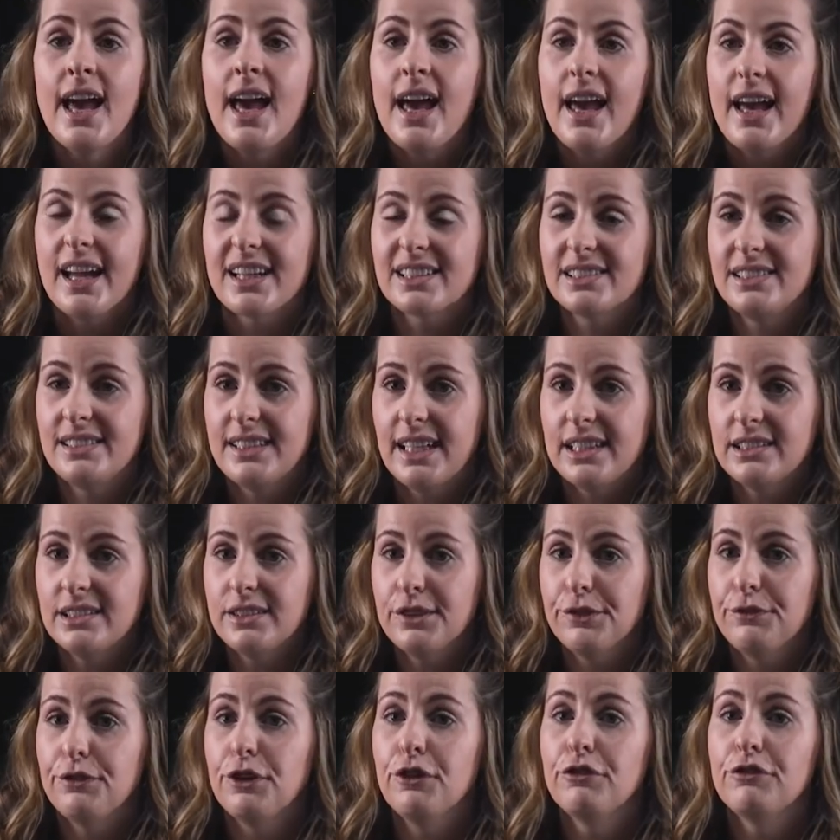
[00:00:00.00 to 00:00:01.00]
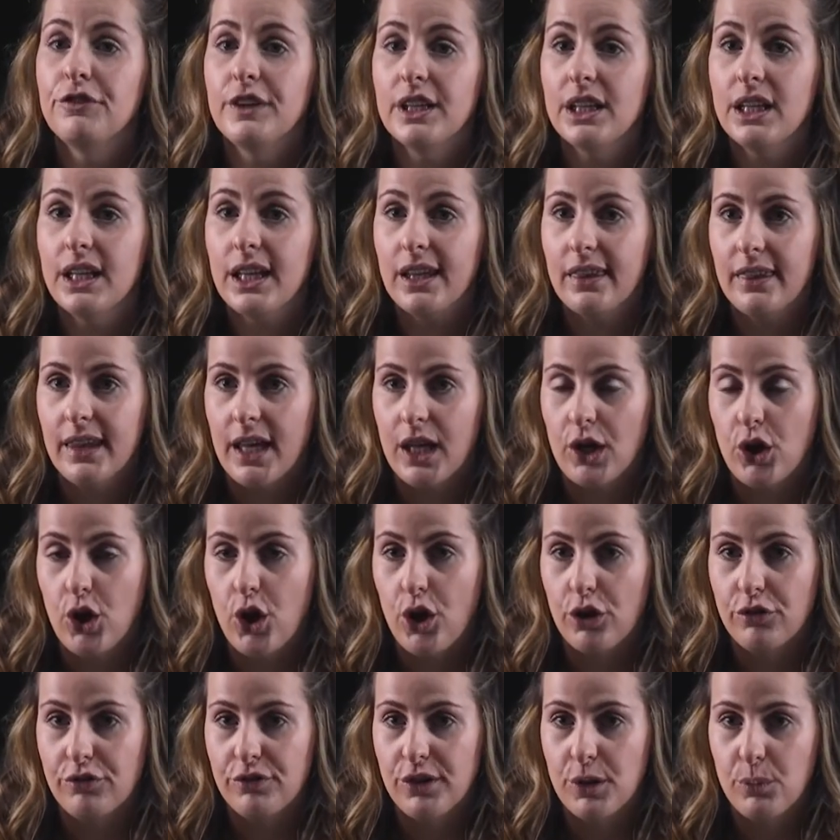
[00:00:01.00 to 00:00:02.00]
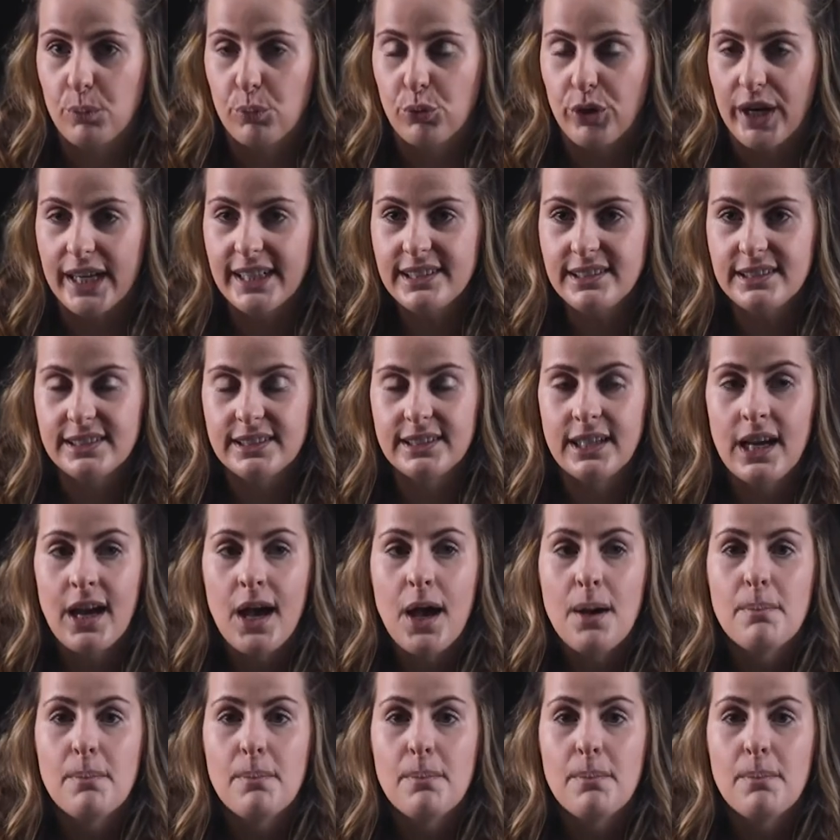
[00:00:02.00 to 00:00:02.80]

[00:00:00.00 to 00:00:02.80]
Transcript: extensive filling then of the breast